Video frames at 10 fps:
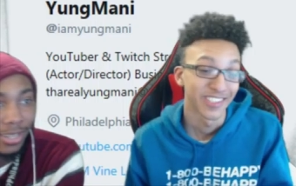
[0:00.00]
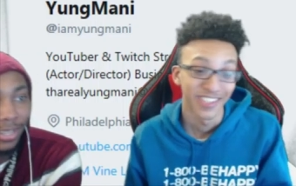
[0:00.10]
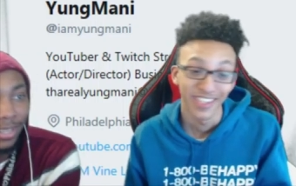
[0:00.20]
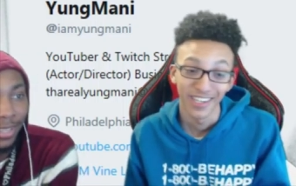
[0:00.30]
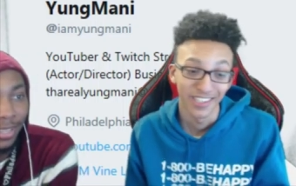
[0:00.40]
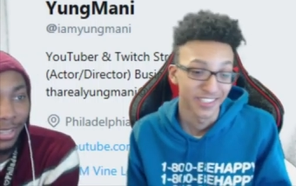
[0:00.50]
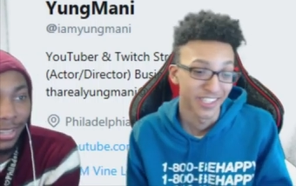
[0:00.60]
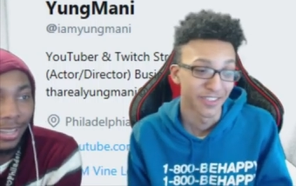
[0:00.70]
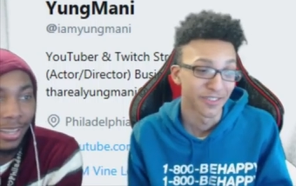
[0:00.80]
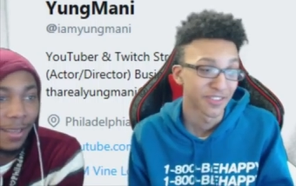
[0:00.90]
Speaker 1: check out his
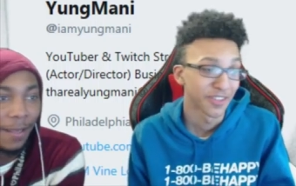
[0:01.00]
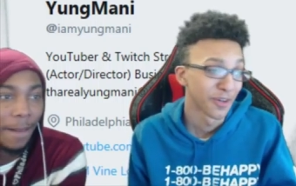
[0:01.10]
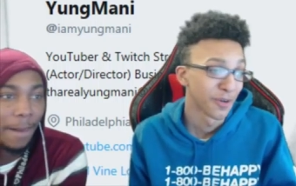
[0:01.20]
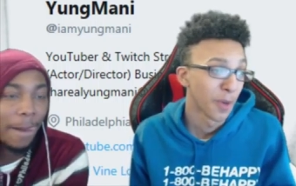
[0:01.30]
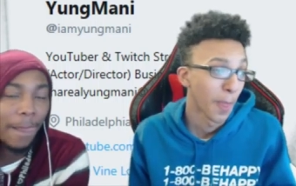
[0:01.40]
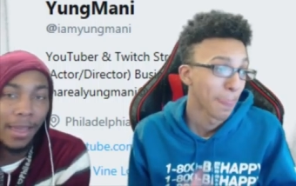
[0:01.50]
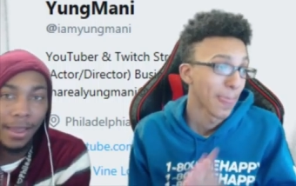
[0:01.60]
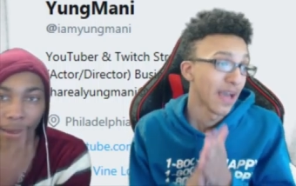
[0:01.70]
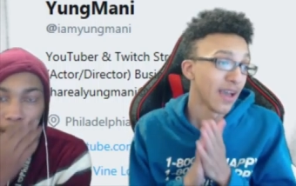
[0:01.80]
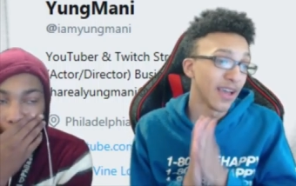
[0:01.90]
channel. So,
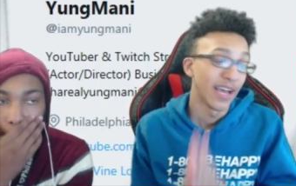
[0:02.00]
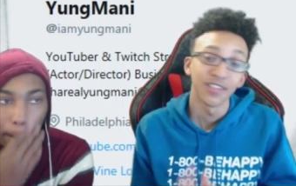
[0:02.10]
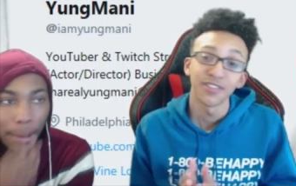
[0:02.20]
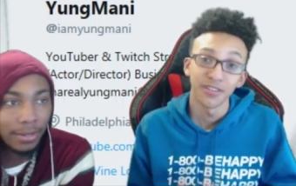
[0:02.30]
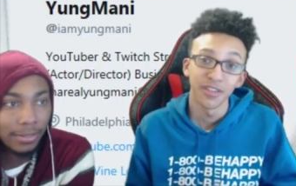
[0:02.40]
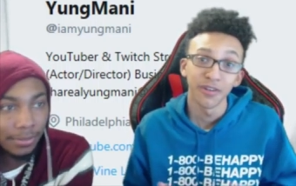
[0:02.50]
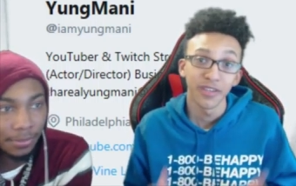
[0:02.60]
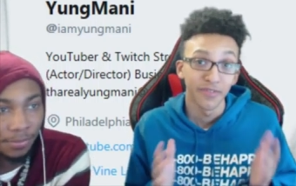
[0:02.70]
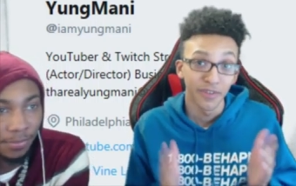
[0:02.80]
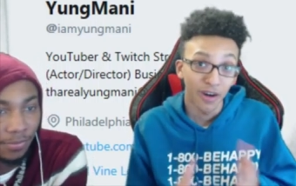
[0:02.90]
as y'all know,
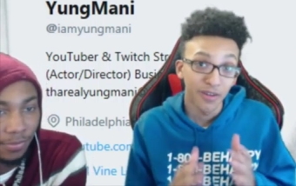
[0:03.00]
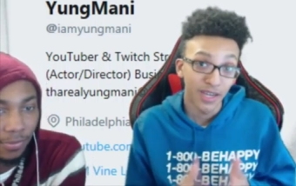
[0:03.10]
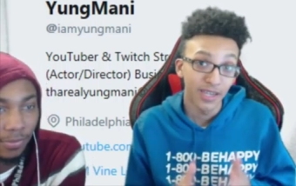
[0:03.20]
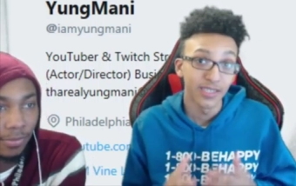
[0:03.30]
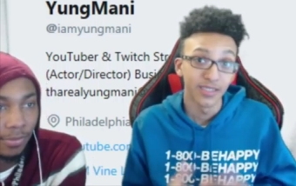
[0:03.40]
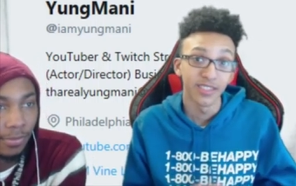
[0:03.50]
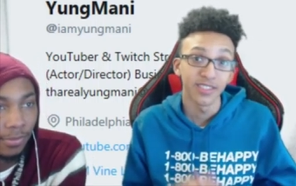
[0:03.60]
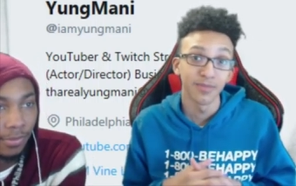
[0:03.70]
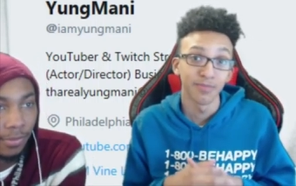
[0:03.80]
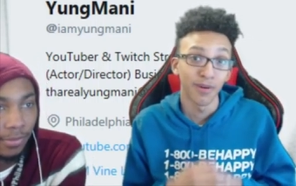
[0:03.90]
if y'all not in
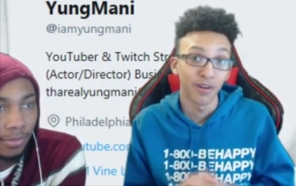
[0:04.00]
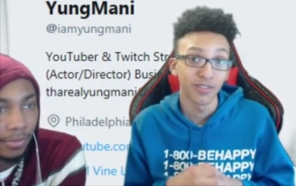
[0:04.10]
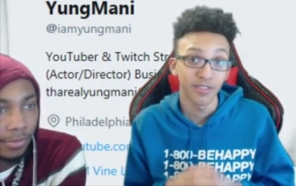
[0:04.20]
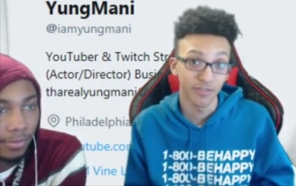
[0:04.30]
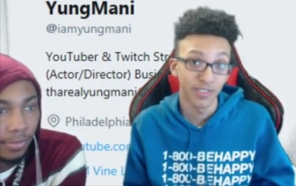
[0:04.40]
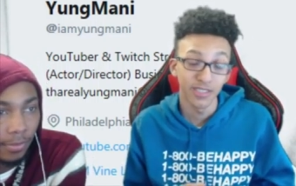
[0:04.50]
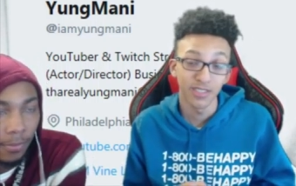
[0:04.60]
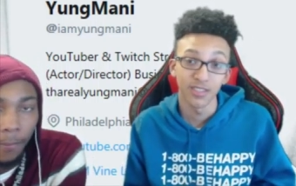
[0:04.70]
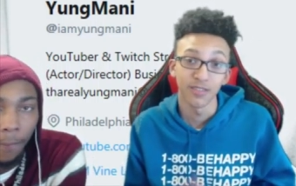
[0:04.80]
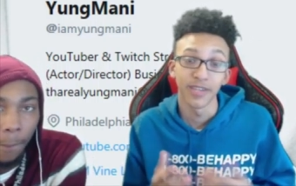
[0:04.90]
this part three
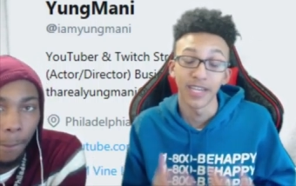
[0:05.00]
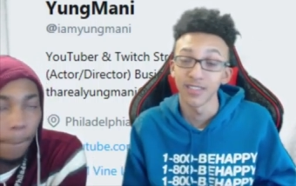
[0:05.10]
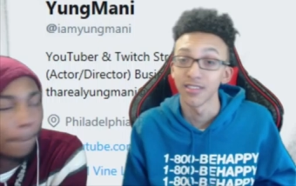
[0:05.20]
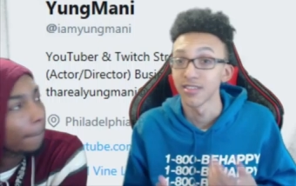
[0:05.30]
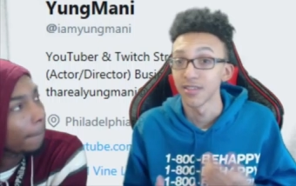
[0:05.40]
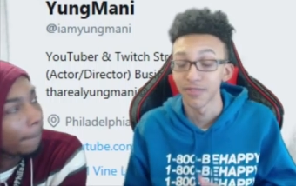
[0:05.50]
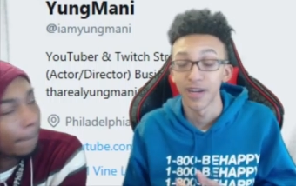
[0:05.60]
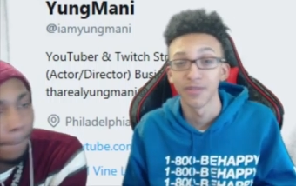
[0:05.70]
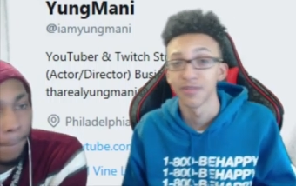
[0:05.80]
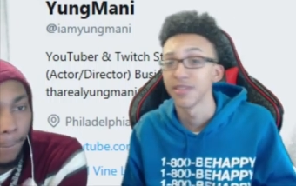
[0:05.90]
to the reacting to
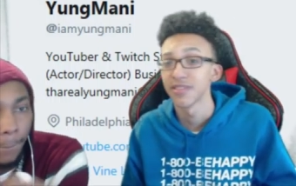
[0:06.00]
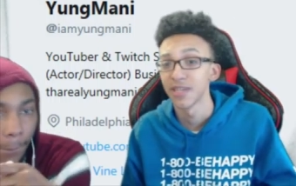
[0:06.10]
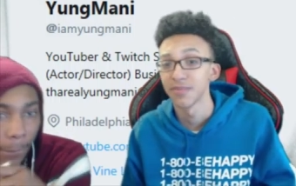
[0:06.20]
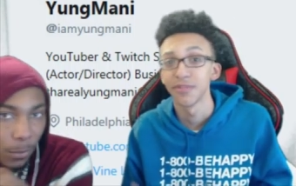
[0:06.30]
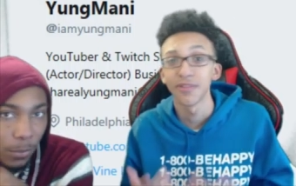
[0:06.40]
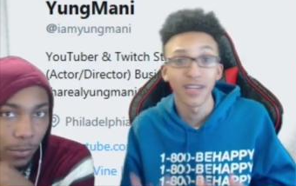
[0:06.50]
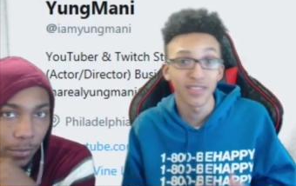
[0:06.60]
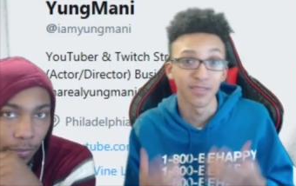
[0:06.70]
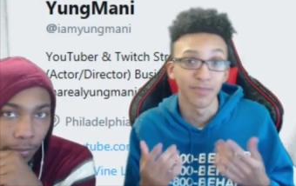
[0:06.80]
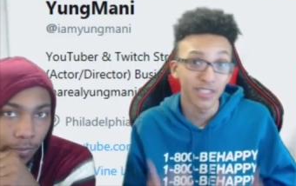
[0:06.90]
subscribers mixtape, you guys
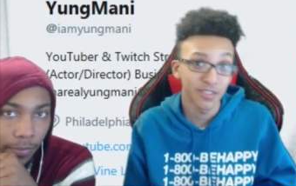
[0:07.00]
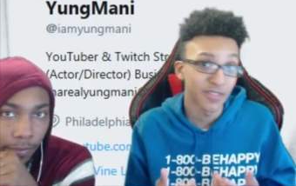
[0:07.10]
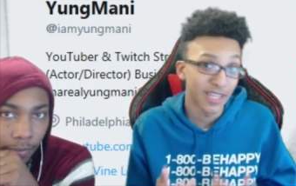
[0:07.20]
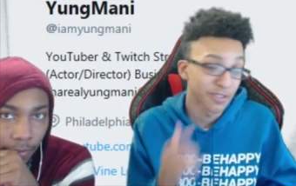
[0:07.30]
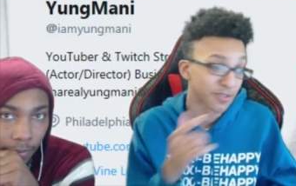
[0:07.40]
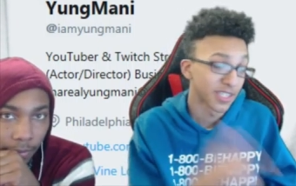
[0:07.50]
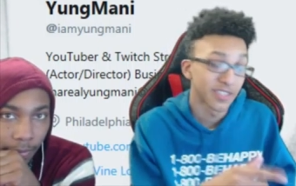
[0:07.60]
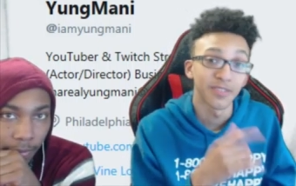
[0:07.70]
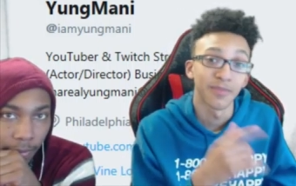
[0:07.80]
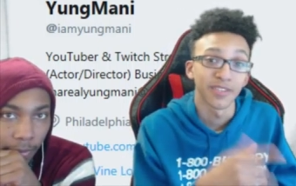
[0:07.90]
can make sure that you send
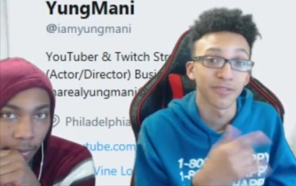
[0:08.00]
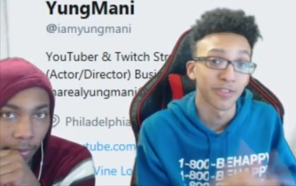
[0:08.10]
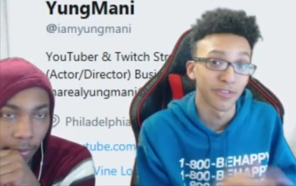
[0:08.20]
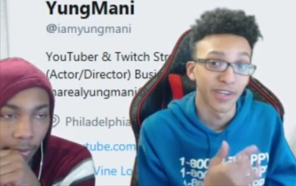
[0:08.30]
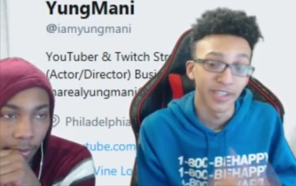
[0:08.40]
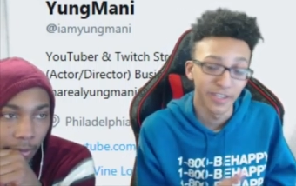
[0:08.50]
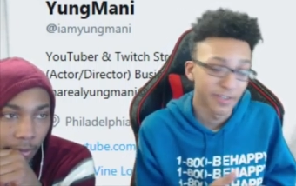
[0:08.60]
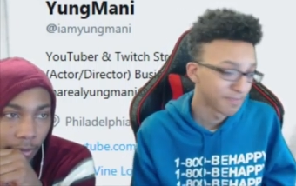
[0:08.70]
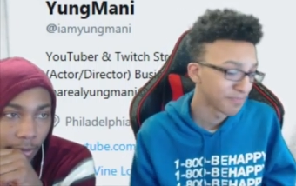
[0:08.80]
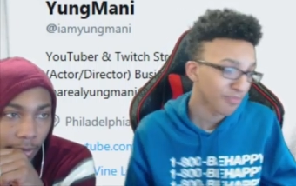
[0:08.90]
it to my Twitter right here.
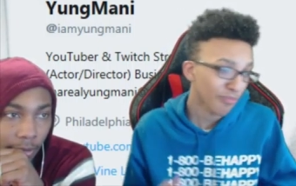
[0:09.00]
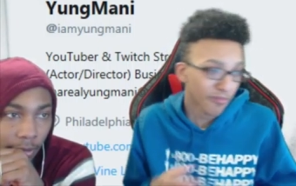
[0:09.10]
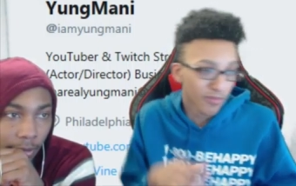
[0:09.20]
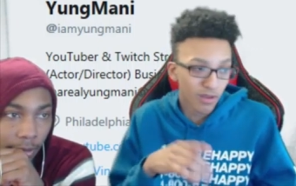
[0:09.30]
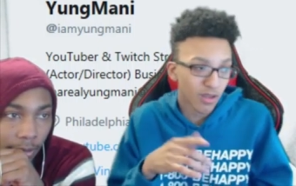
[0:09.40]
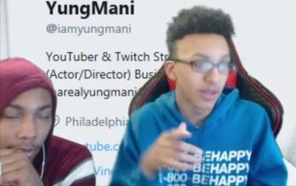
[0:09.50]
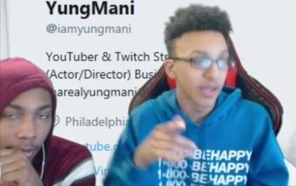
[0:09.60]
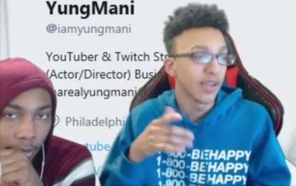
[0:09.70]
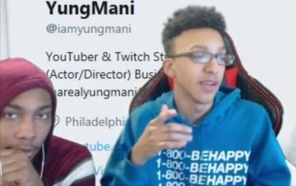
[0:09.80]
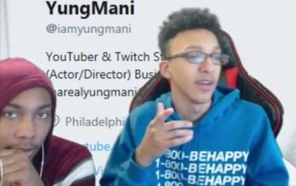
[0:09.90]

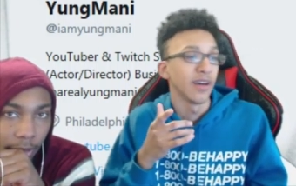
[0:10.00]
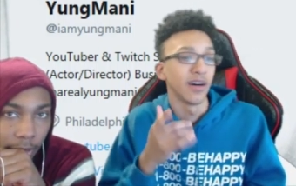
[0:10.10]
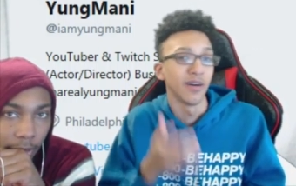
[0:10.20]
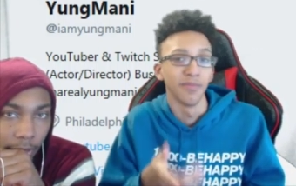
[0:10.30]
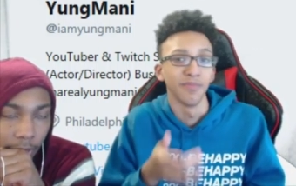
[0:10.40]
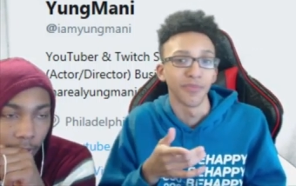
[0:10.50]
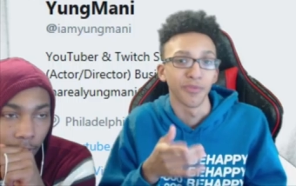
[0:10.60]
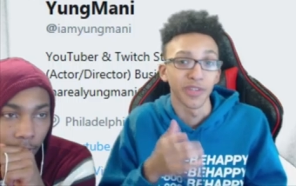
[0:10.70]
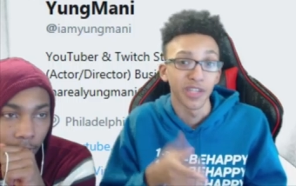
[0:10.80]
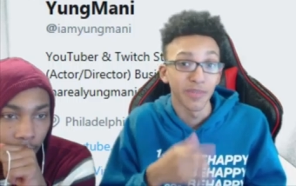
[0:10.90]
Um,
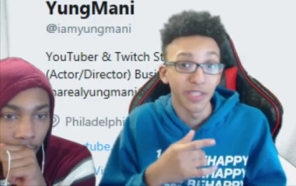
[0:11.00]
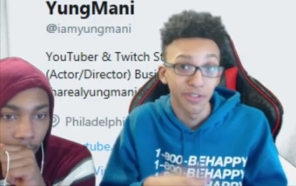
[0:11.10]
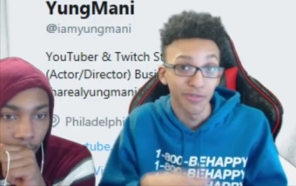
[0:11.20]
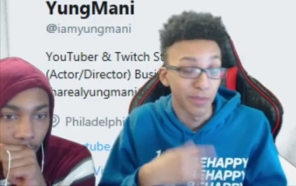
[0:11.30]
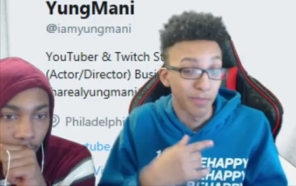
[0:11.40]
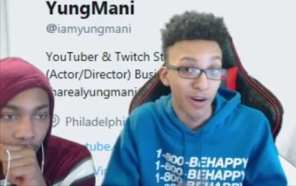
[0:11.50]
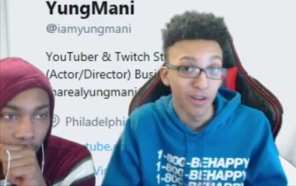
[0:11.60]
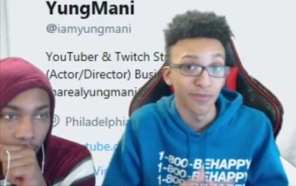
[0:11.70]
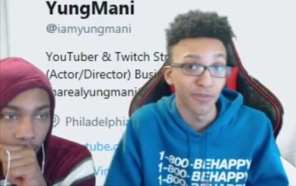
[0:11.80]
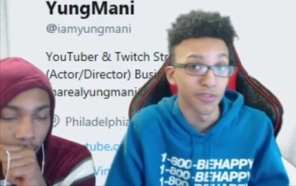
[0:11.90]
we're gonna be doing
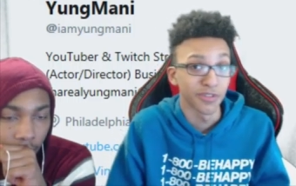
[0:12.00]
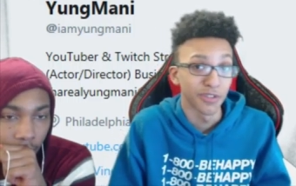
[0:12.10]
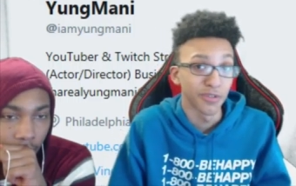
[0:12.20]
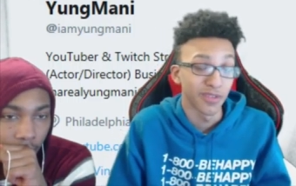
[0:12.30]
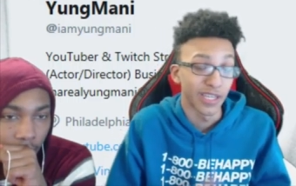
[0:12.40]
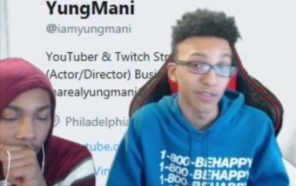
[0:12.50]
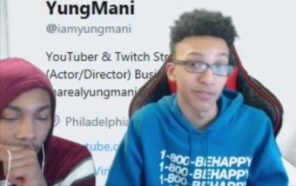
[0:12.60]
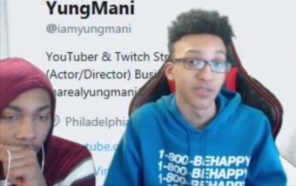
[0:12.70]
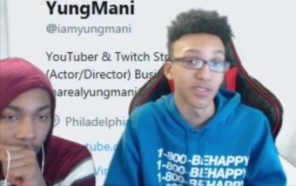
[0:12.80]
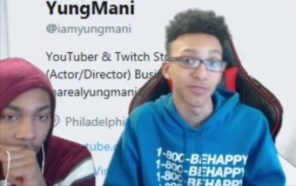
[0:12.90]
part four too later
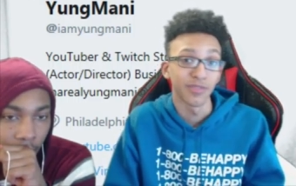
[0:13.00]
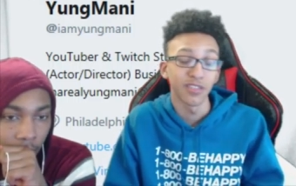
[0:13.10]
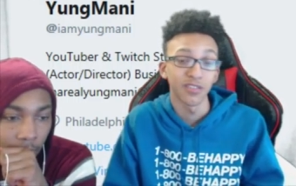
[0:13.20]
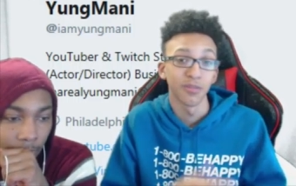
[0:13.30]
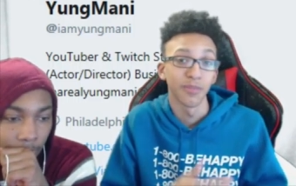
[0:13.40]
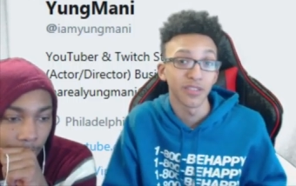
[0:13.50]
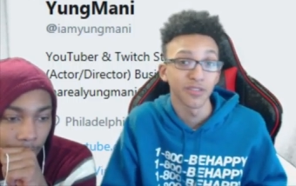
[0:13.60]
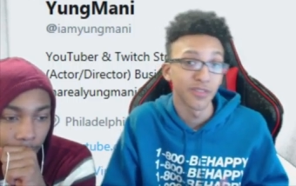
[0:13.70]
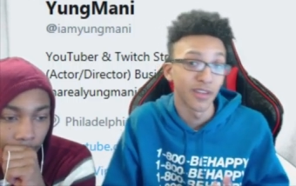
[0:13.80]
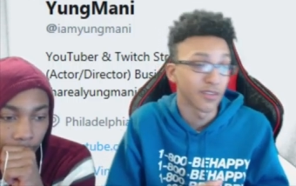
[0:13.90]
on this week, so make
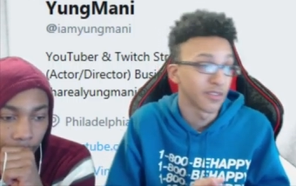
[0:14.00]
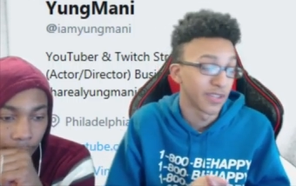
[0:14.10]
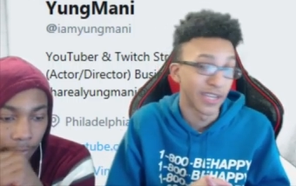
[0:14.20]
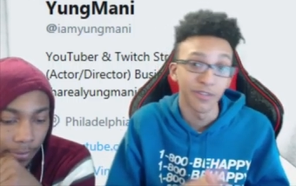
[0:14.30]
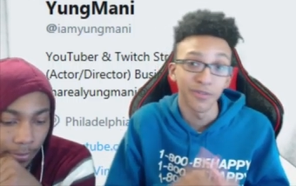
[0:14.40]
sure that that you